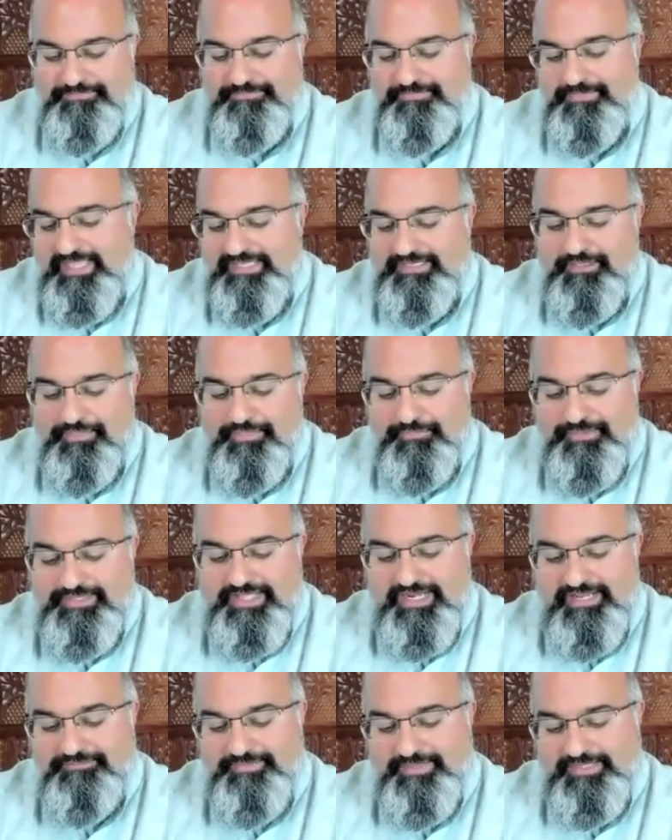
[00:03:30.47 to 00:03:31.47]
And the three that
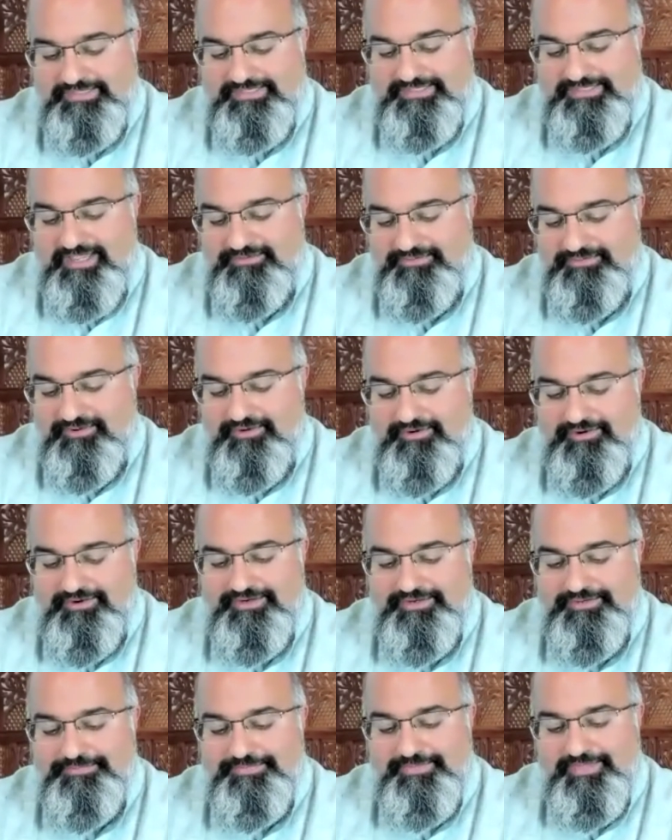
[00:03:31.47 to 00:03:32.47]
I picked out
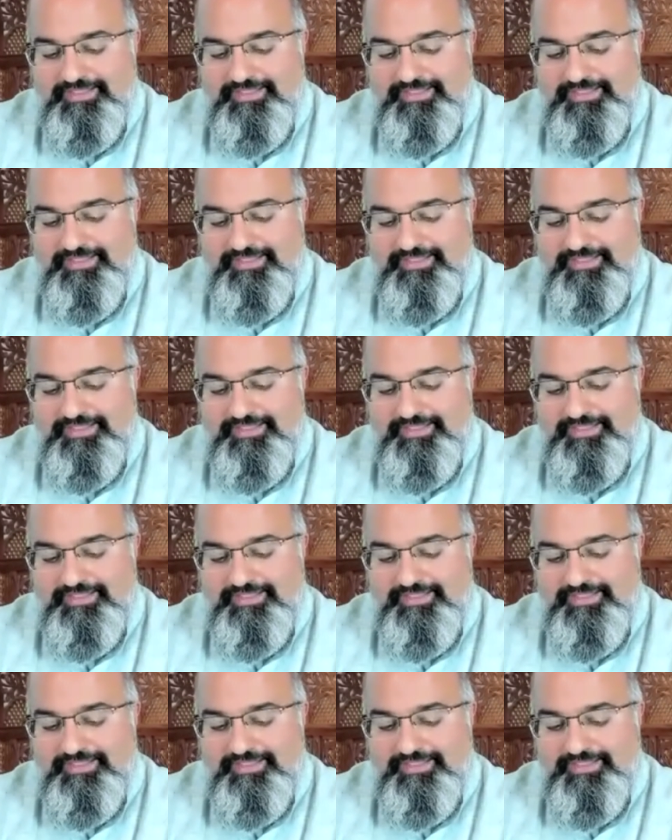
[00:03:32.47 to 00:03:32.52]
are,